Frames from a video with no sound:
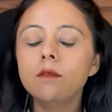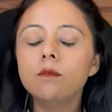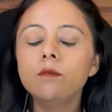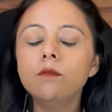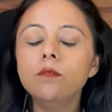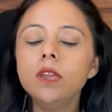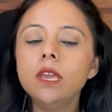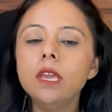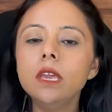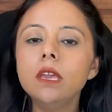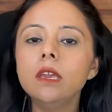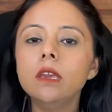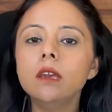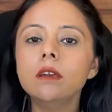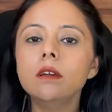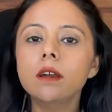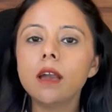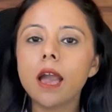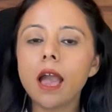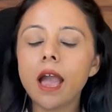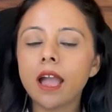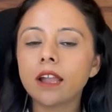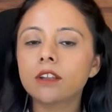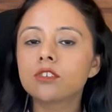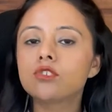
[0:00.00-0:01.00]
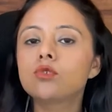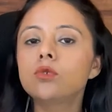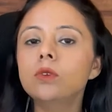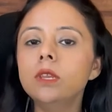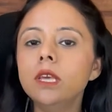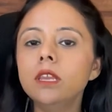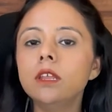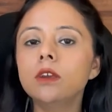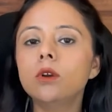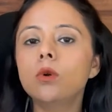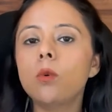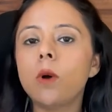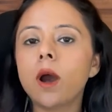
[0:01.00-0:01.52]
we
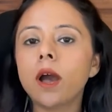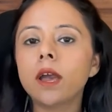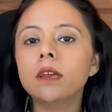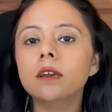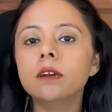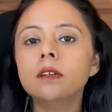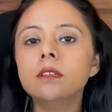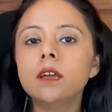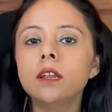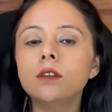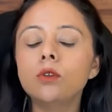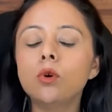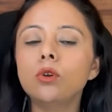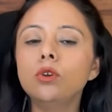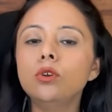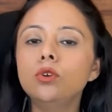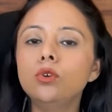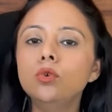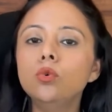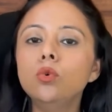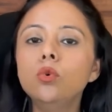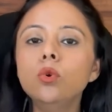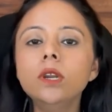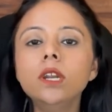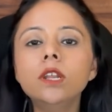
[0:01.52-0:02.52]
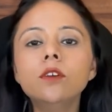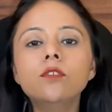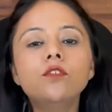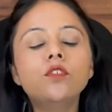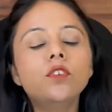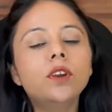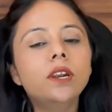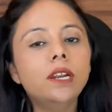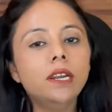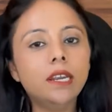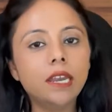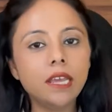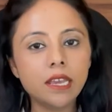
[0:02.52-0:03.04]
actually require that on 2
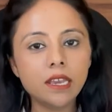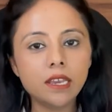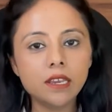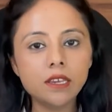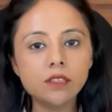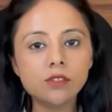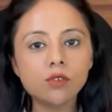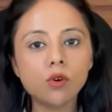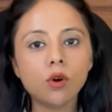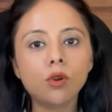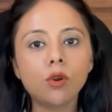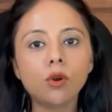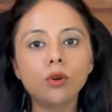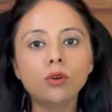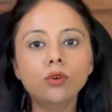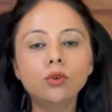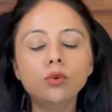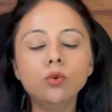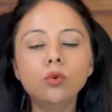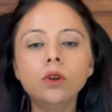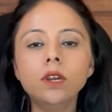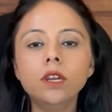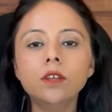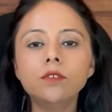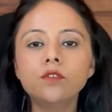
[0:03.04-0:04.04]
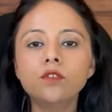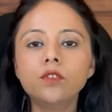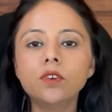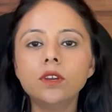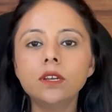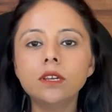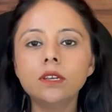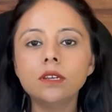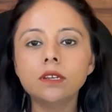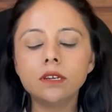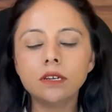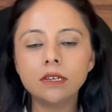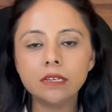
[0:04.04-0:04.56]
different days or on 2
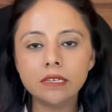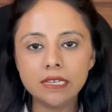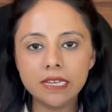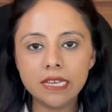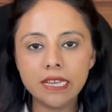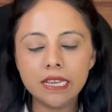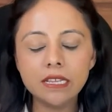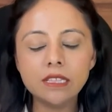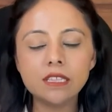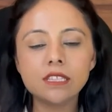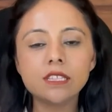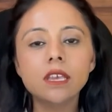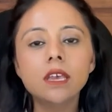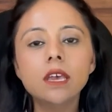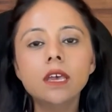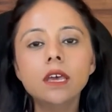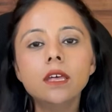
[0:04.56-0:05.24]
different dates,